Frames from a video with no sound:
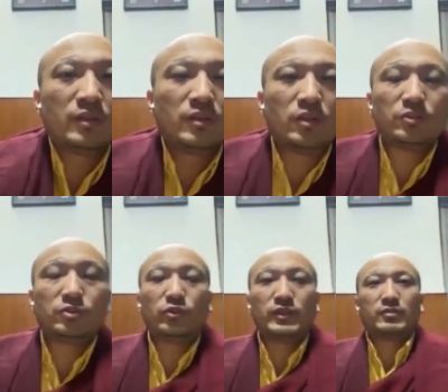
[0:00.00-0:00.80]
oh
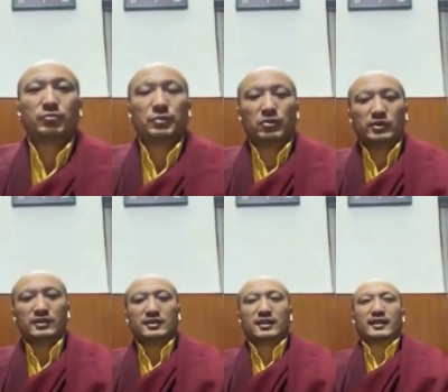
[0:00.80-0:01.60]
sorry we got
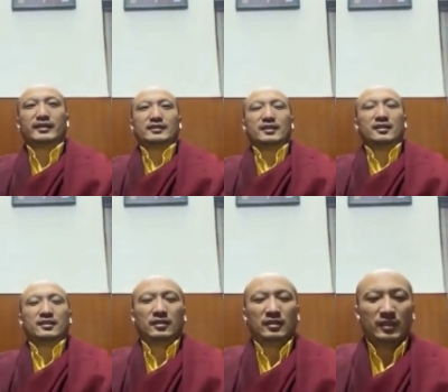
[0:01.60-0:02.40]
disconnected
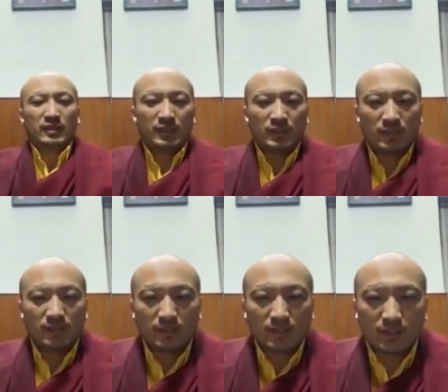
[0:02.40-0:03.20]

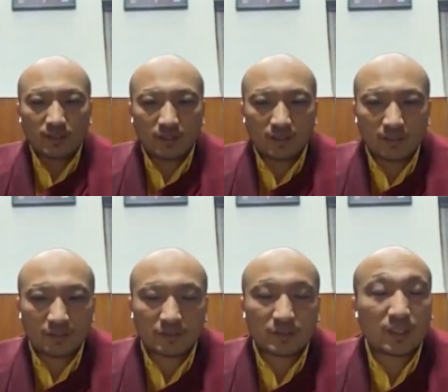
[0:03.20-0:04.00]

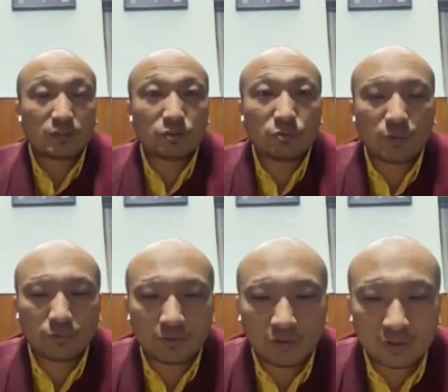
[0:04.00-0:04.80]
and I don't know where
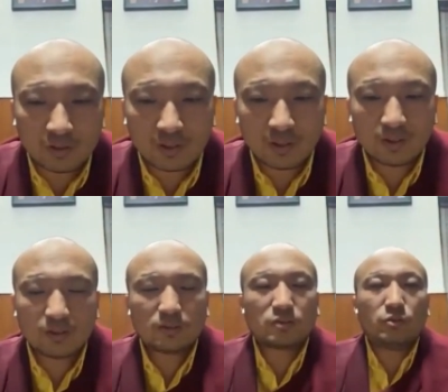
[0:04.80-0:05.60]
we got disconnected
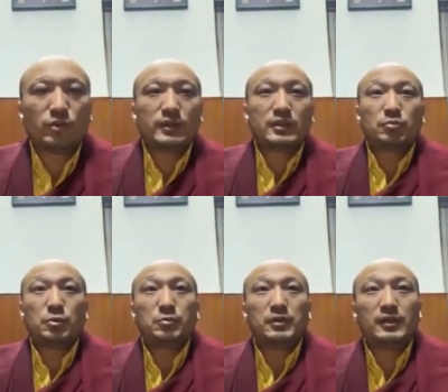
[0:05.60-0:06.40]
so I think
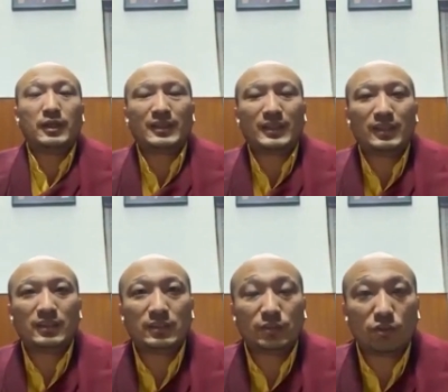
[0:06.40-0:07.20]
we will again
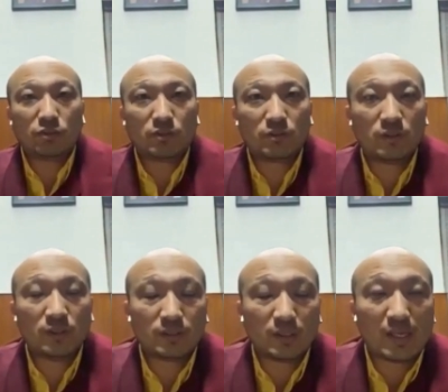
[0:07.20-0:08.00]
talk
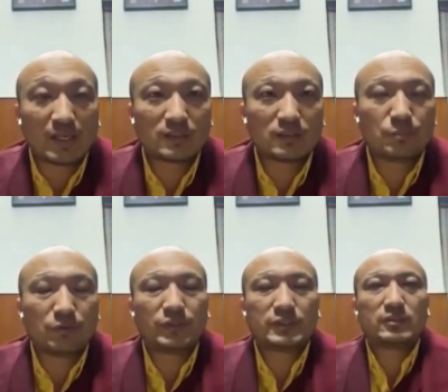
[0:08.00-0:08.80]
uh, the last
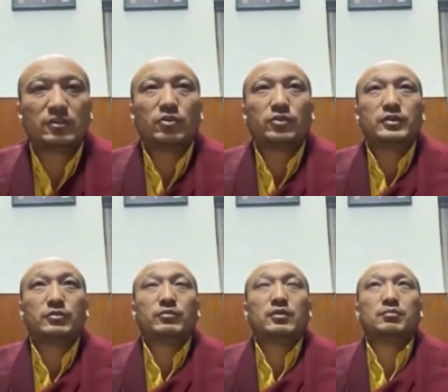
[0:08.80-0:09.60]
perfection or the
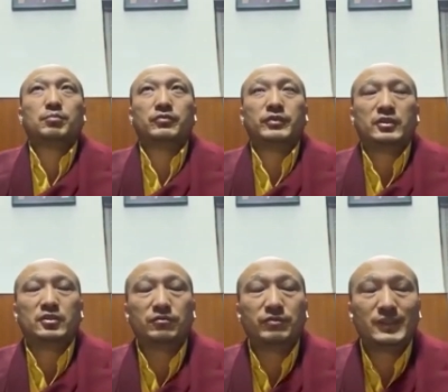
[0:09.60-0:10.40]
perfection
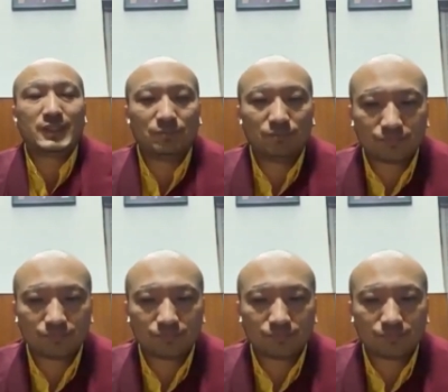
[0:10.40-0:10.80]
of wisdom